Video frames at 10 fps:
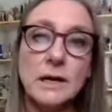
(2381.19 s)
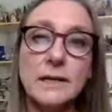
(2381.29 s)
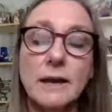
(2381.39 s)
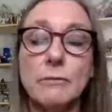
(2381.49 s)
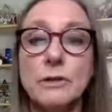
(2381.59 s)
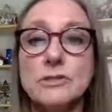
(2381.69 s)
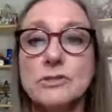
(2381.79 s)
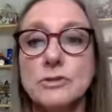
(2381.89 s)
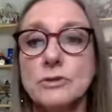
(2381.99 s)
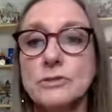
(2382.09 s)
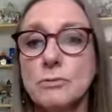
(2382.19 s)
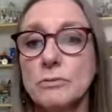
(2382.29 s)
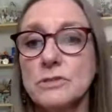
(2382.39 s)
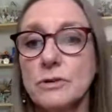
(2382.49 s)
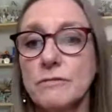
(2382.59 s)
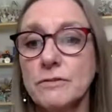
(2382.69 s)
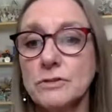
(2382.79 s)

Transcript: get registered to reserve your